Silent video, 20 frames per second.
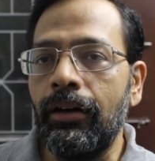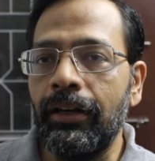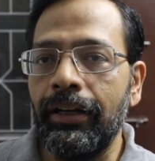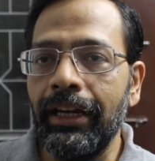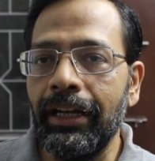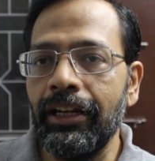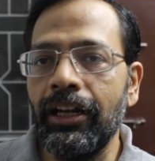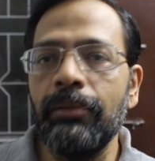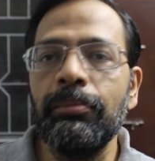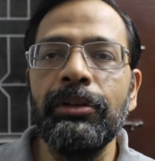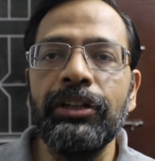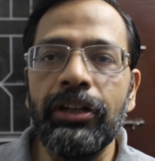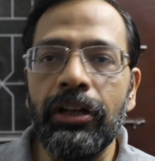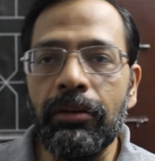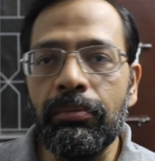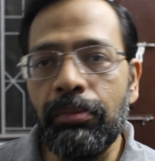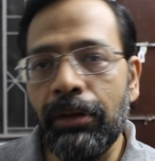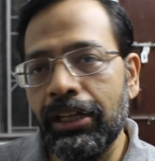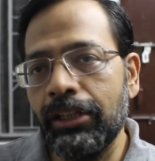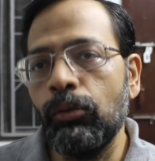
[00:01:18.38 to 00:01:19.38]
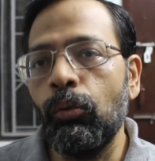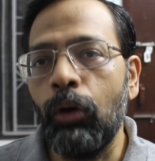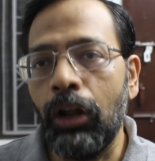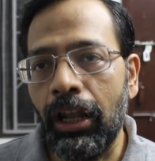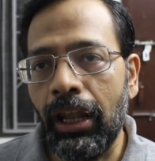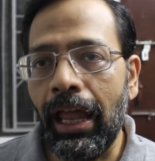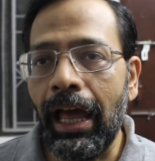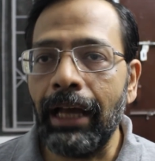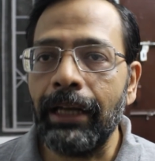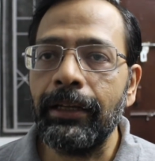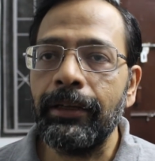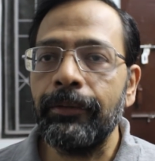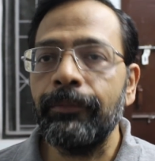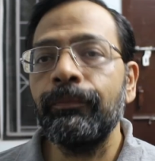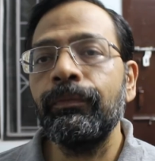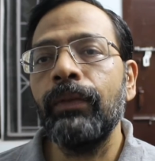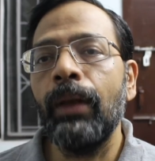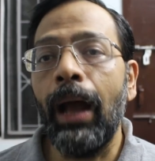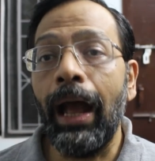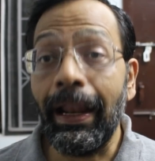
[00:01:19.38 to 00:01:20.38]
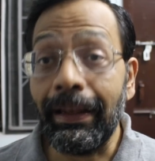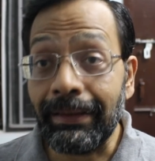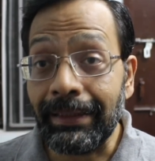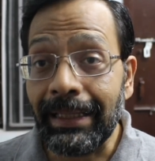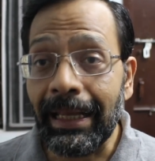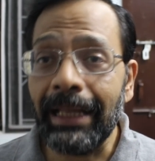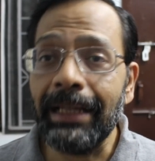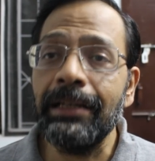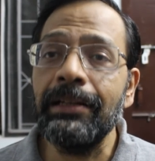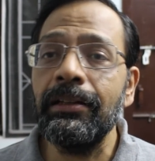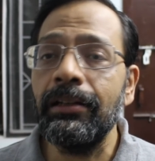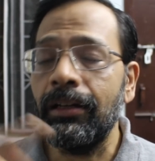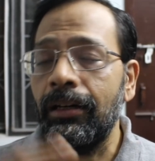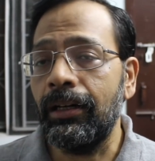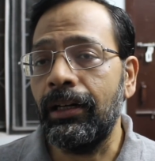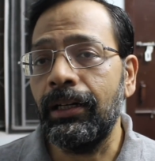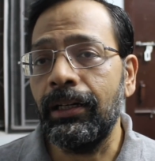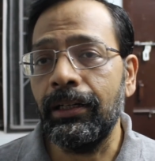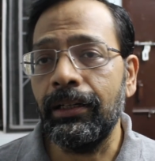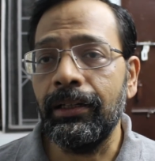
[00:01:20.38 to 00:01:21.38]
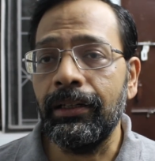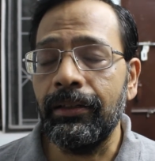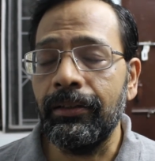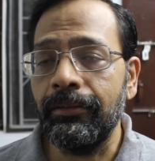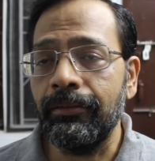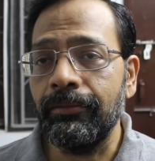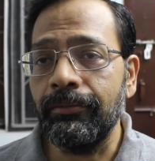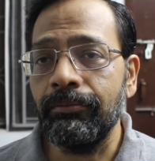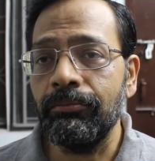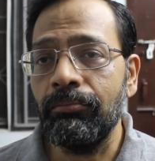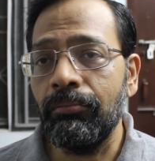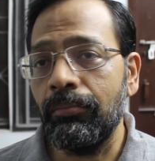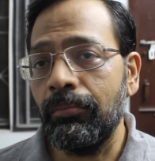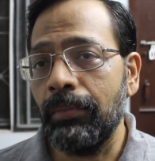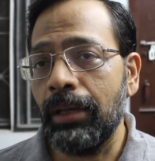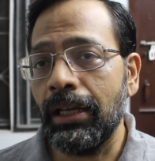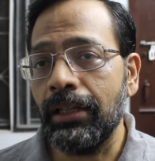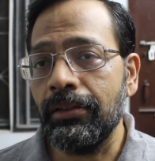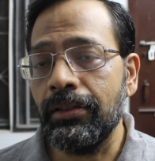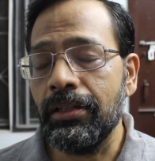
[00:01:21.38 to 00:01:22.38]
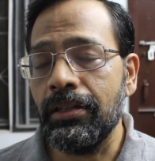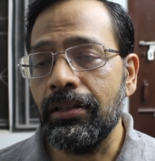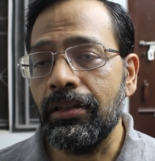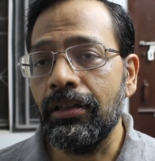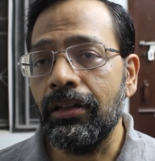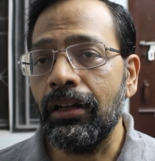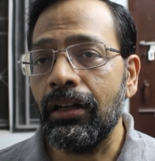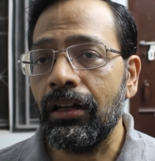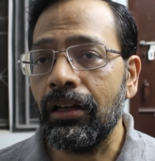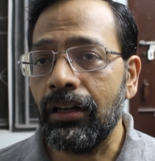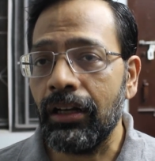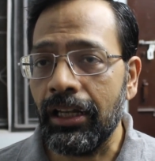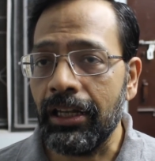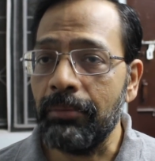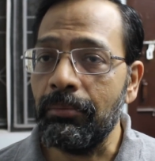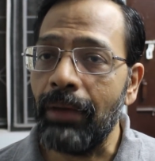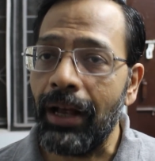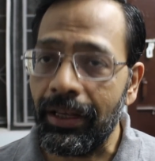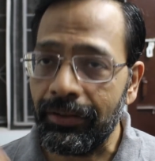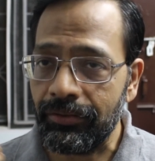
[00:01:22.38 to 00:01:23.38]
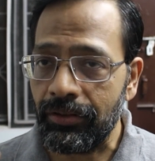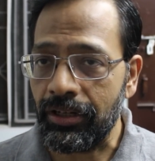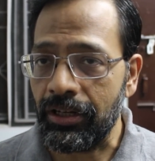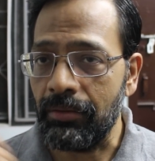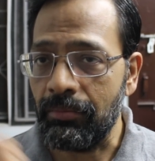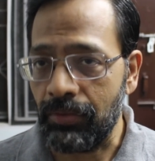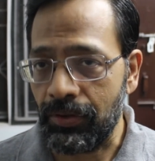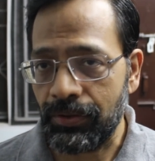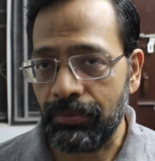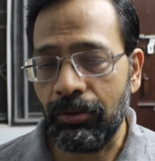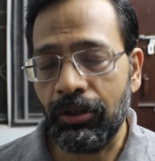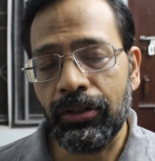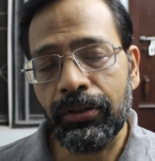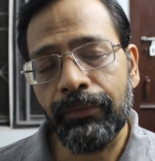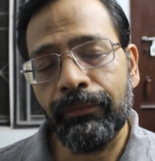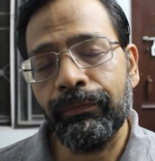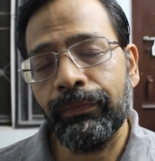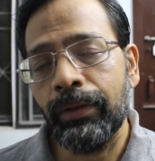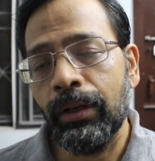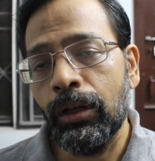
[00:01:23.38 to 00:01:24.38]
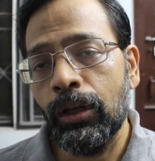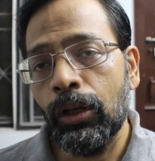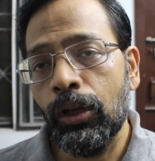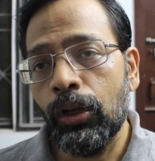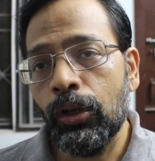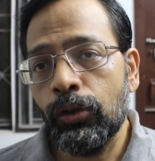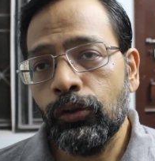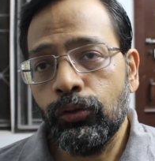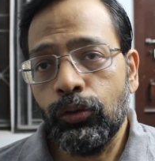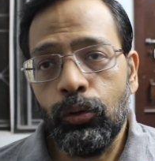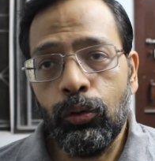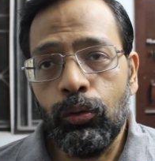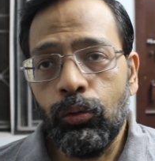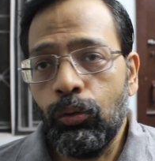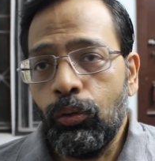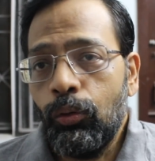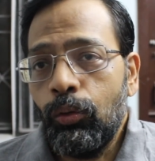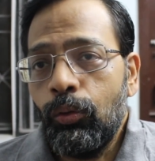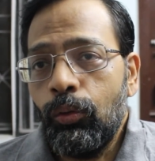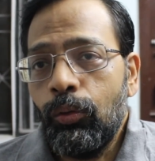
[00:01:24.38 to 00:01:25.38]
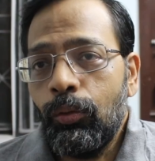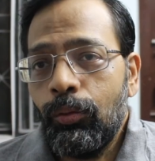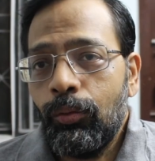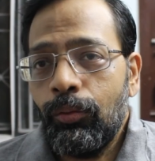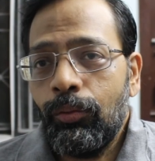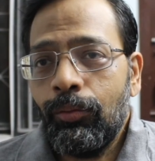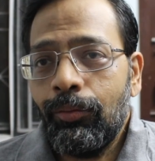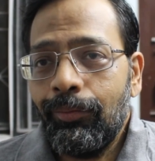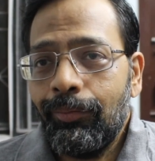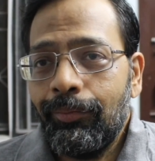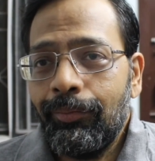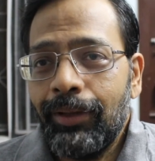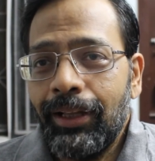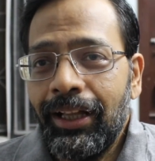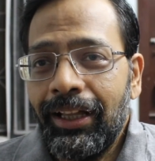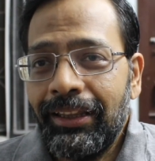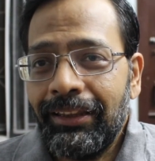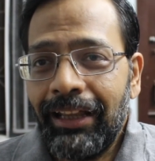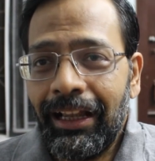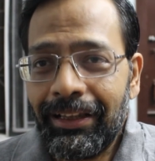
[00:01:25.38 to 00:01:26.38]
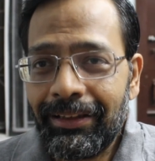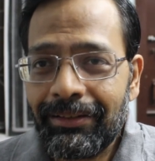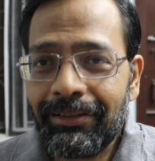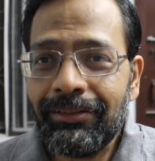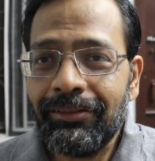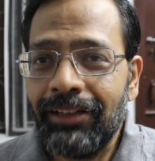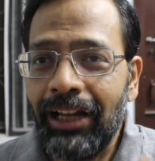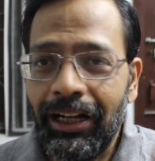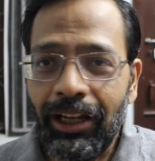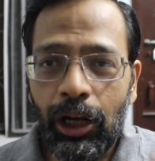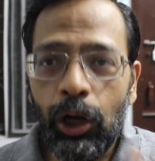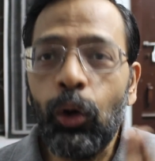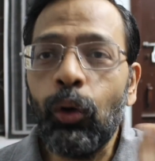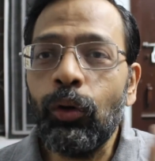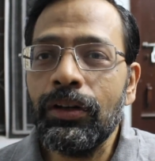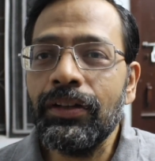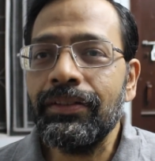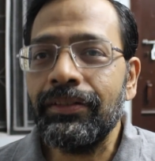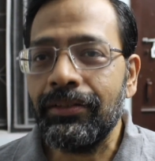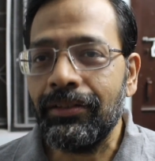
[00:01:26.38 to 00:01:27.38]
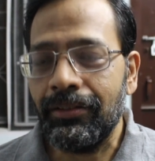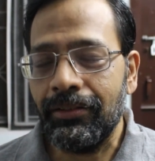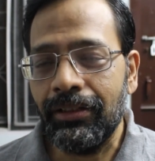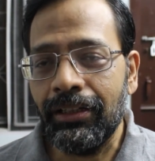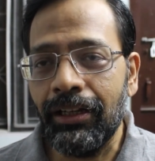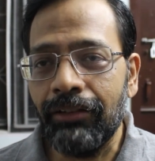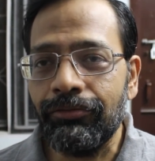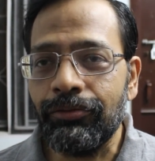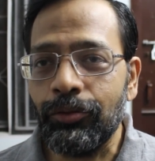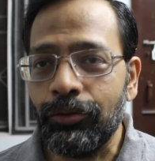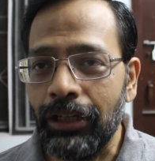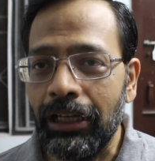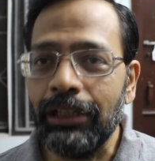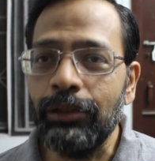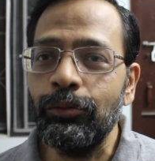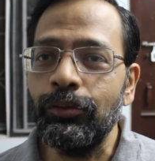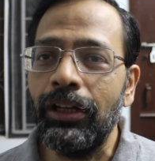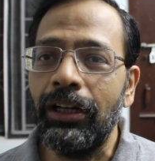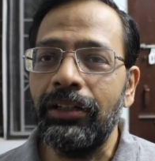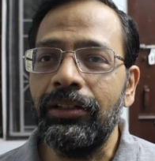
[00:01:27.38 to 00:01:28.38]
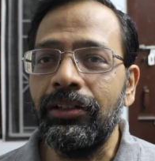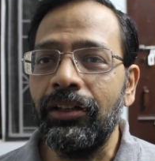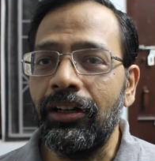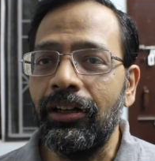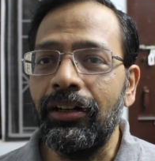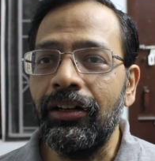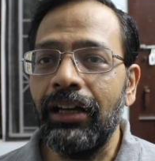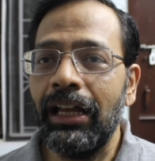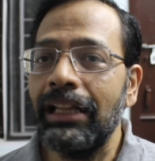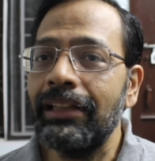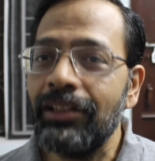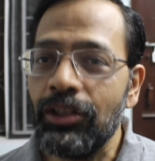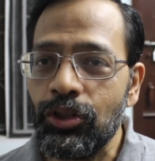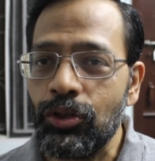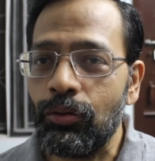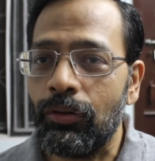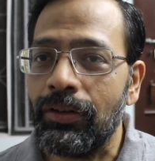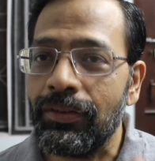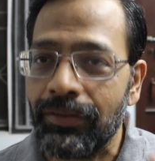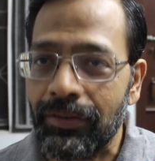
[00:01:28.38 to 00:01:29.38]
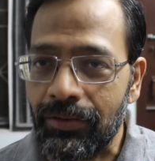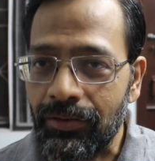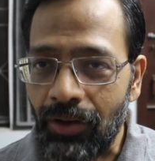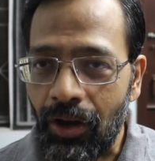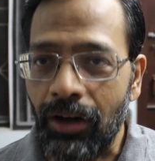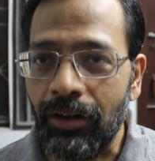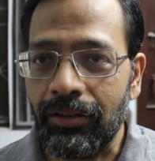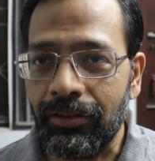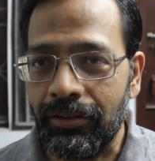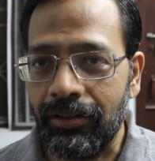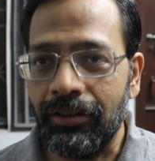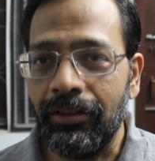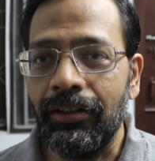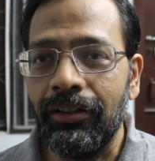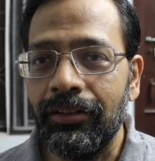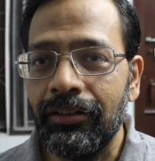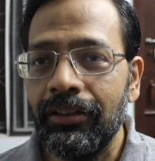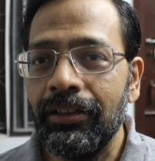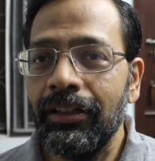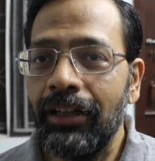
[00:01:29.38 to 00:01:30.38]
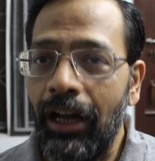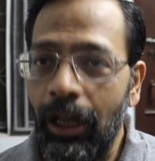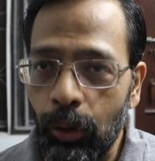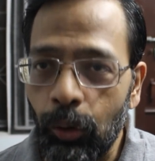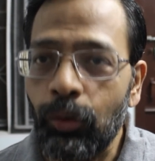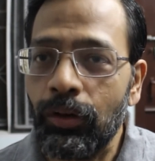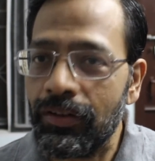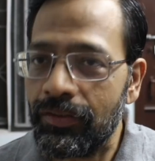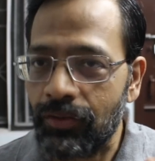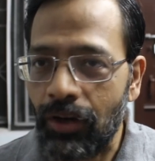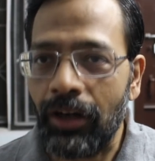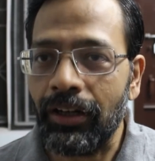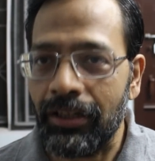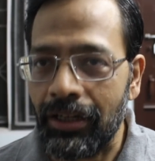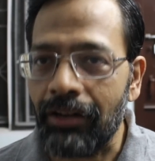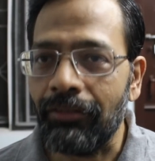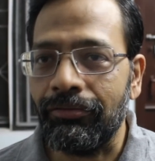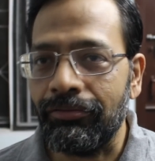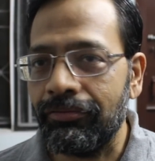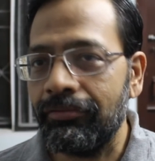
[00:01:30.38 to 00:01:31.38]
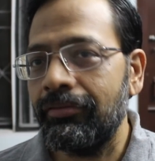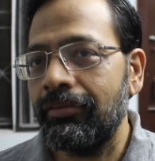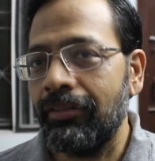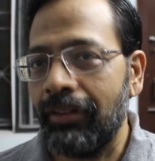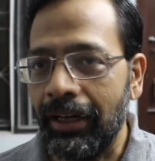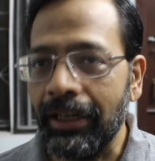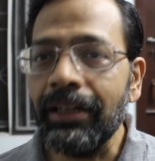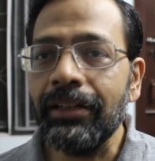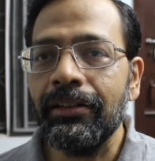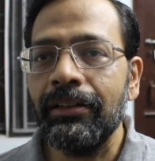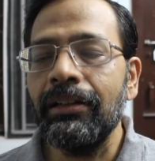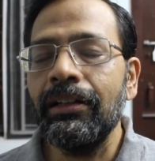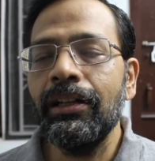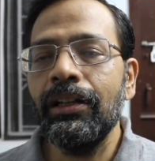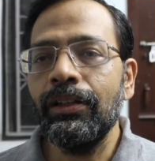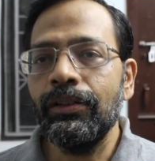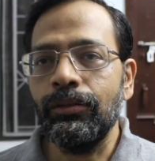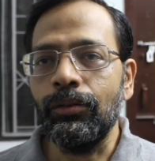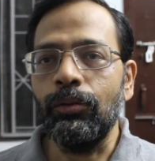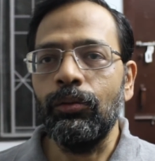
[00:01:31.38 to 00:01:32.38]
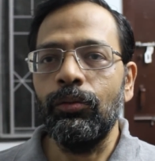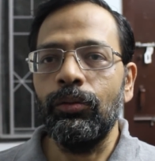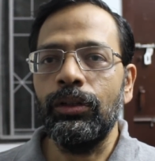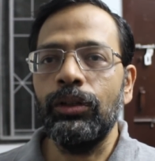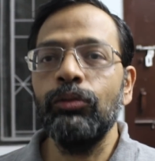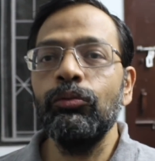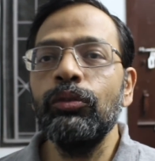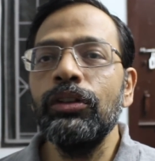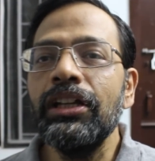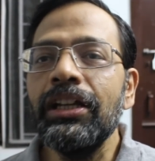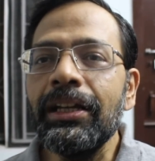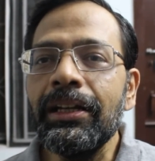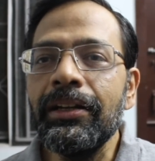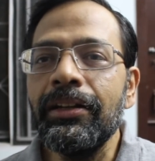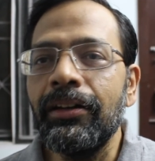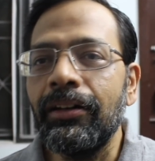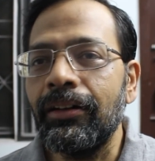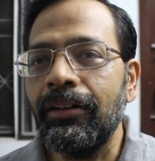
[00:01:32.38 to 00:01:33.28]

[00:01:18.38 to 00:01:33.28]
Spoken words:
get admitted, pay the 1 lakh, and then make the claim as a reimbursement. So that alone is enough to tell you that health insurance is not alone is not enough, right? So you need